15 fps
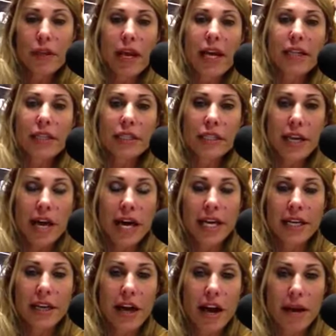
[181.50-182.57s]
and
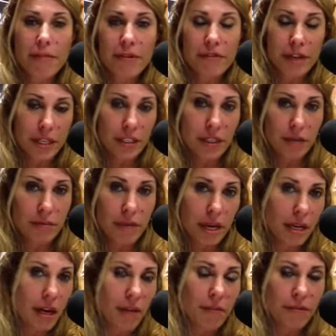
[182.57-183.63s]
decide I'm a victim
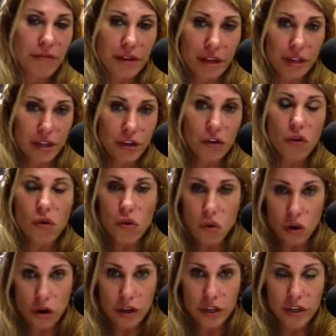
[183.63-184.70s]
and I'm a failure,
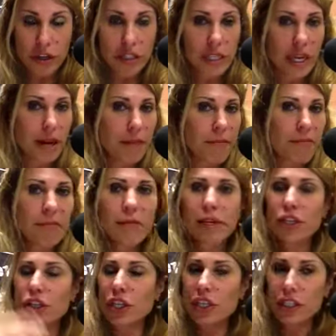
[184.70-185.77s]
or you can take a
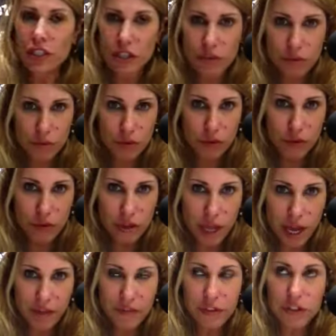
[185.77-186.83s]
much easier route in your
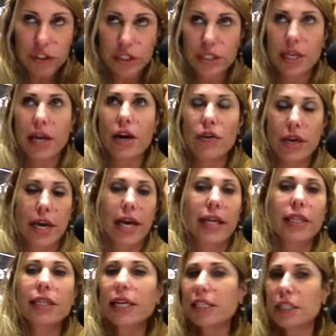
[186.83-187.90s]
life and just say, okay,
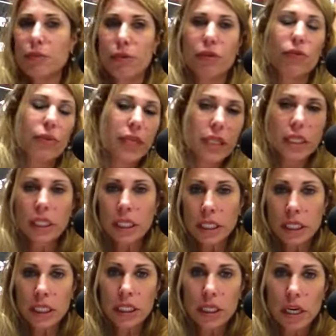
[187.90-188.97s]
let's be real
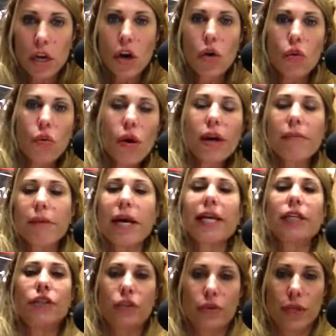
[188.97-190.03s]
here. What am I
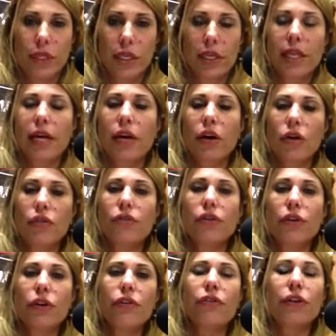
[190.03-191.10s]
doing that over
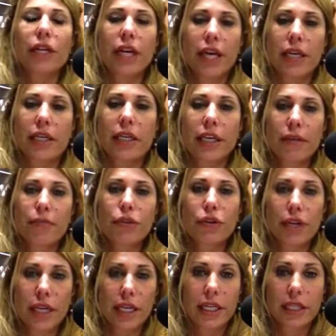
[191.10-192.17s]
and over again keeps
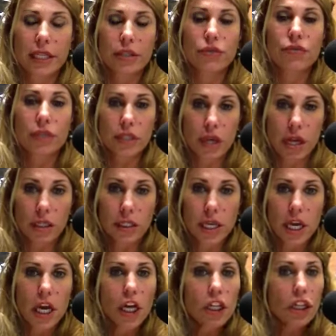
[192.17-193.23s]
creating this result?
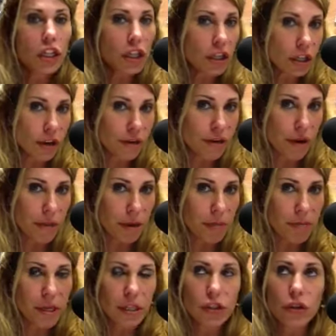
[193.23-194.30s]
Learn from it
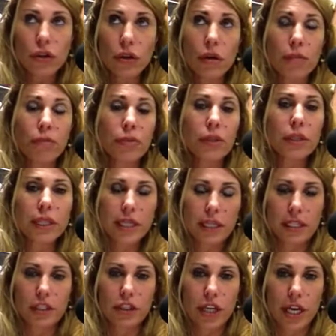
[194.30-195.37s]
because you can
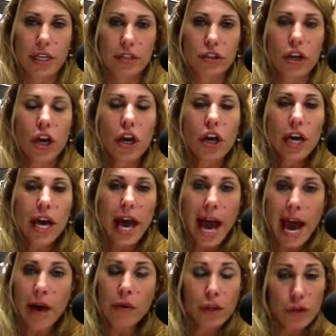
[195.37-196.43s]
completely change
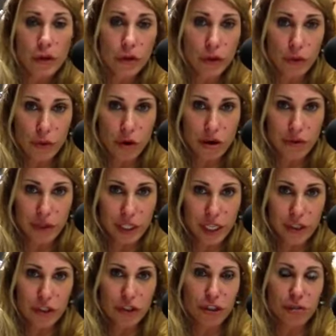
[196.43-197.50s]
how and who you are in
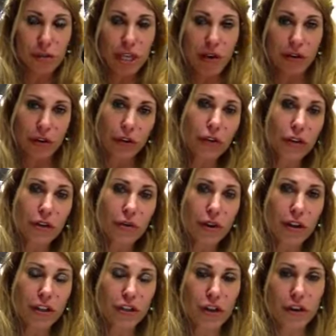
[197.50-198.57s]
relationships, how and who you
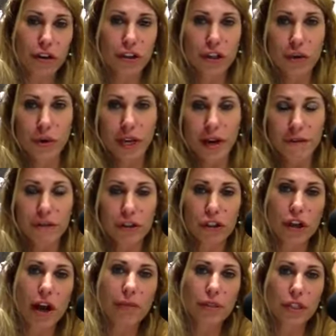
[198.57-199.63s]
are showing up for
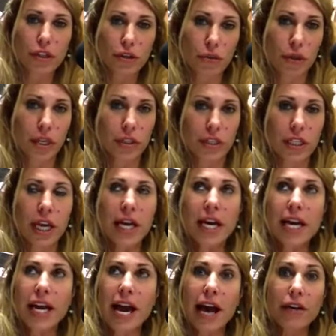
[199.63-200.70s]
jobs and careers,
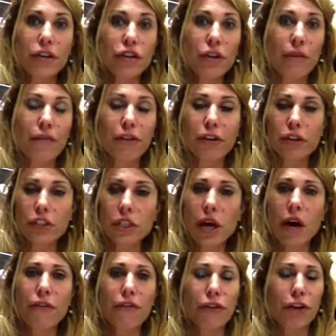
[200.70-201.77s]
how you show up for
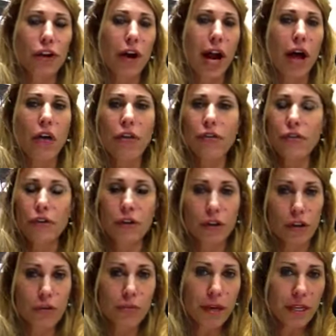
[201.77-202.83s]
yourself, for your health, for
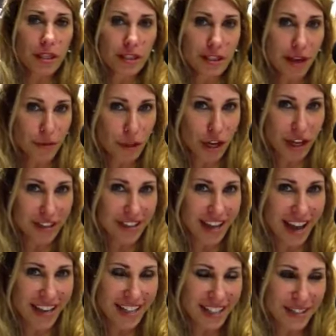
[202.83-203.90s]
you pick the subject,
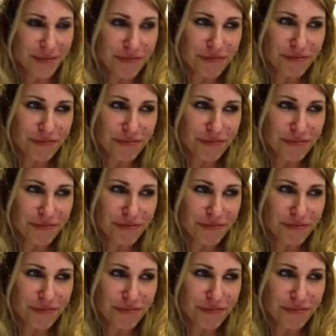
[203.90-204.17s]
yes?